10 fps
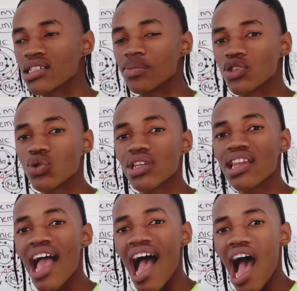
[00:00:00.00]

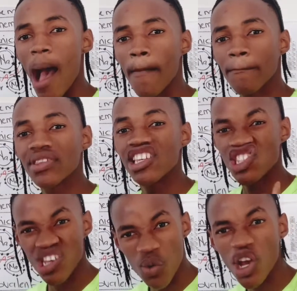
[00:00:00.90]
between the
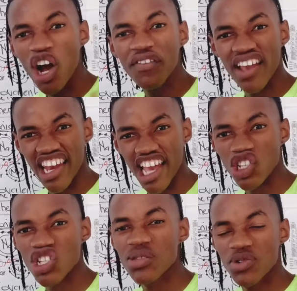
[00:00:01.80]
sharing of
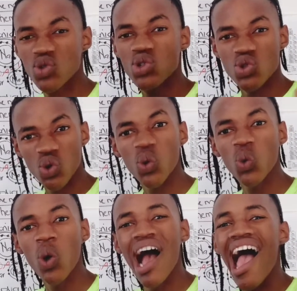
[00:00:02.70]
electrons between
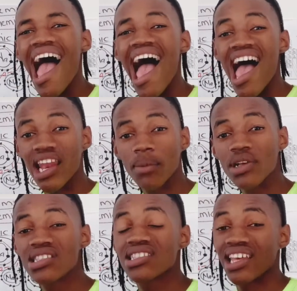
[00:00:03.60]
two
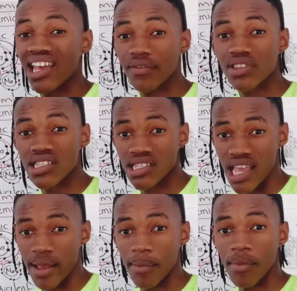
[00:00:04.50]
elements that have the
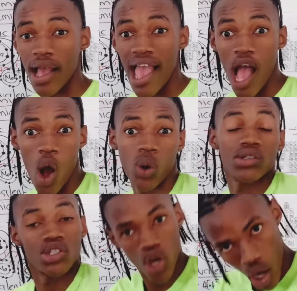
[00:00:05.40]
same or
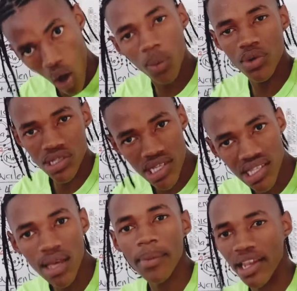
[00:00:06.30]
almost the
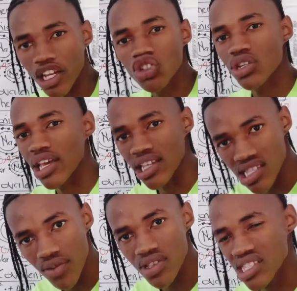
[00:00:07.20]
same
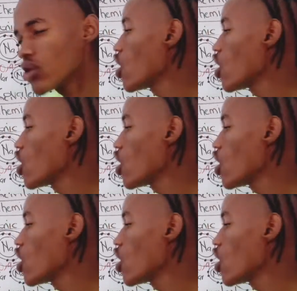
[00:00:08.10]
electronegativity,